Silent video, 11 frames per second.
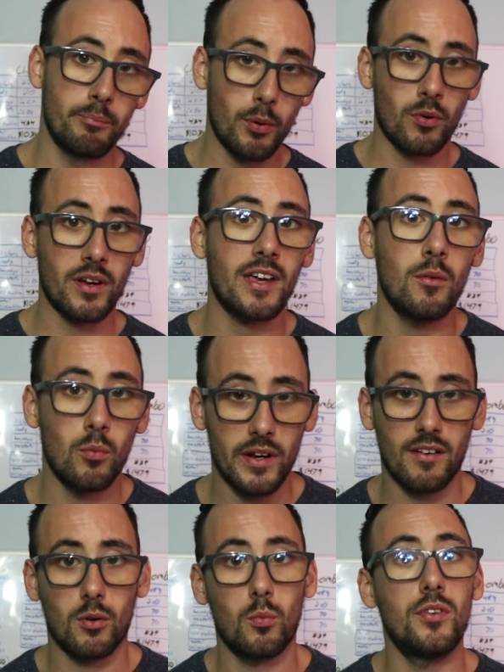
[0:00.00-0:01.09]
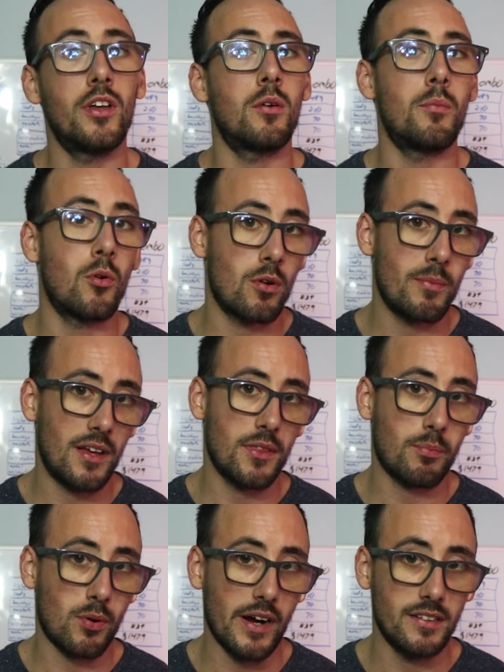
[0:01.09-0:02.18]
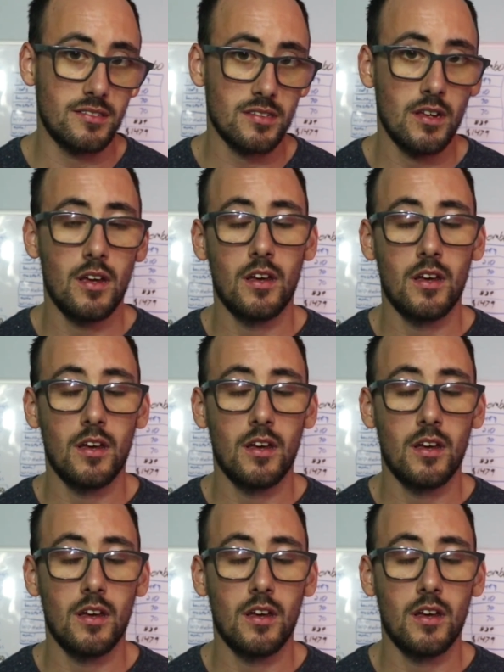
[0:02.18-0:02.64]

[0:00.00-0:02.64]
boring it, whatever, we'll know more about the price.